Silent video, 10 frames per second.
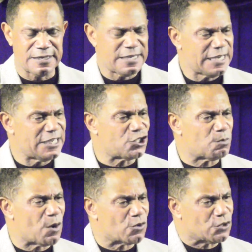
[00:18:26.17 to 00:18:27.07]
He
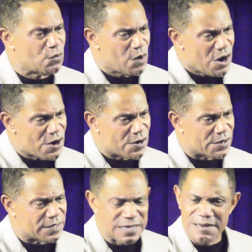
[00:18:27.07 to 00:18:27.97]
spoke the word.
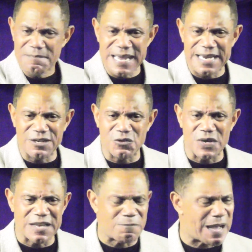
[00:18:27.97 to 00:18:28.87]
Man don't
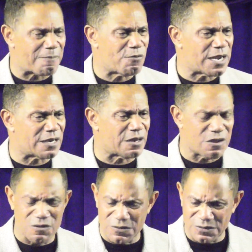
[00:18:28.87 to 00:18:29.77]
live by bread
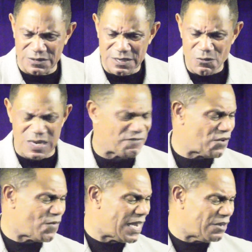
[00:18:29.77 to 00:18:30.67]
alone. Well, if
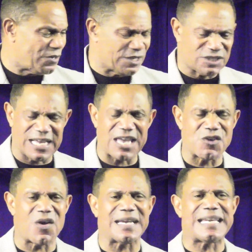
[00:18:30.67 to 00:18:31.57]
you're really who you say
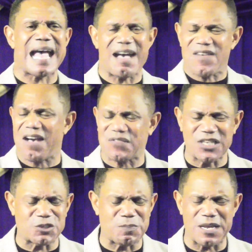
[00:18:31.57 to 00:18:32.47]
you are, dive off
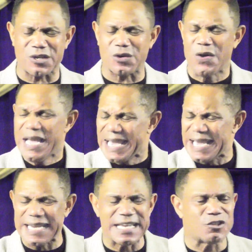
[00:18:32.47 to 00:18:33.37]
this pinnacle.
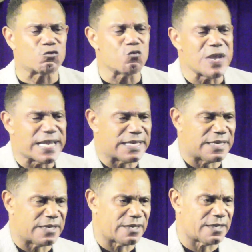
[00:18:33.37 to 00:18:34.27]
It is written.
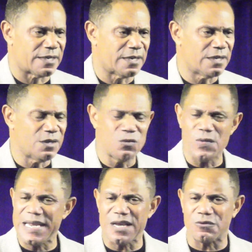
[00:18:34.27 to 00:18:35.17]

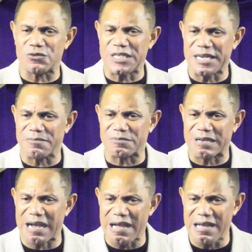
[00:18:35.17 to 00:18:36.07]
We don't tempt
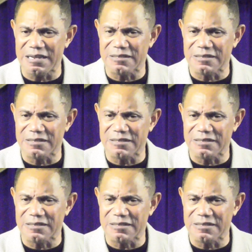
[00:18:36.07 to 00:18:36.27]
God.